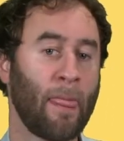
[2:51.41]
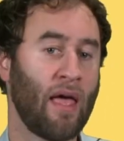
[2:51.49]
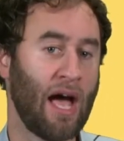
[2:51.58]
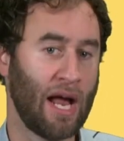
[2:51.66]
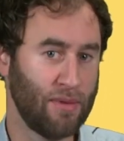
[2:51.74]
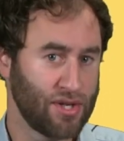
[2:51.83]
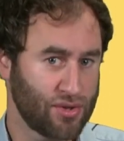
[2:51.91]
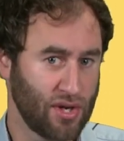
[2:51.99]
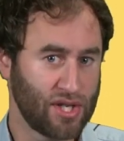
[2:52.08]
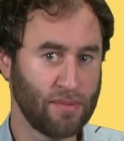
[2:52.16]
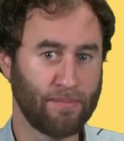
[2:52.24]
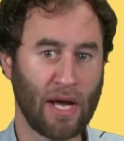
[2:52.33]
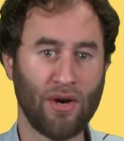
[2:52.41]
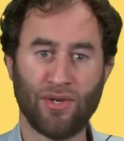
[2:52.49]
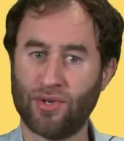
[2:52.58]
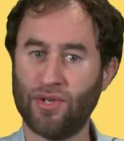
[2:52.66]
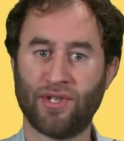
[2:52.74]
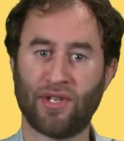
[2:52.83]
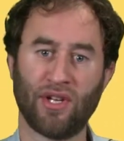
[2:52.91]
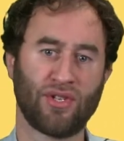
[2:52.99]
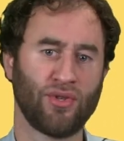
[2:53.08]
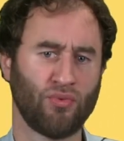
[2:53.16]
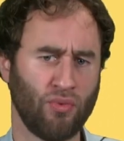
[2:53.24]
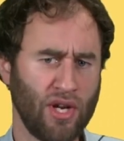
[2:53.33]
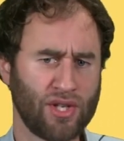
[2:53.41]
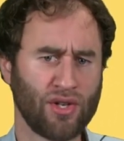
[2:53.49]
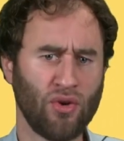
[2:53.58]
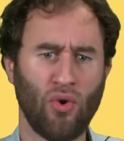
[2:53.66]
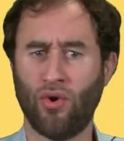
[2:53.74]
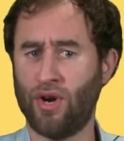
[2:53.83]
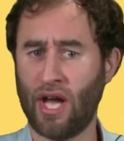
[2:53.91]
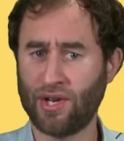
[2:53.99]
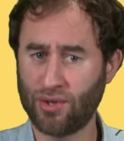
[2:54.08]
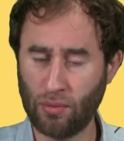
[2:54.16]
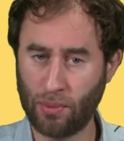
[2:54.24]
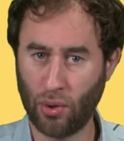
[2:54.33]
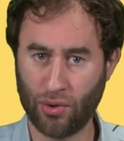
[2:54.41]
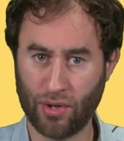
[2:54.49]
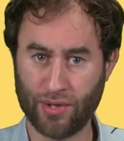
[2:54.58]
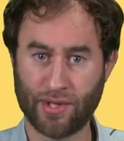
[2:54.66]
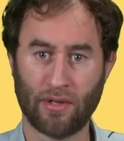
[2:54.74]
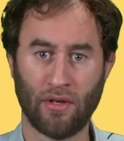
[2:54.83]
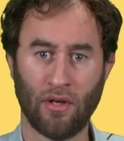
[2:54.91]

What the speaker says: administration boundaries, such as regional or national borders,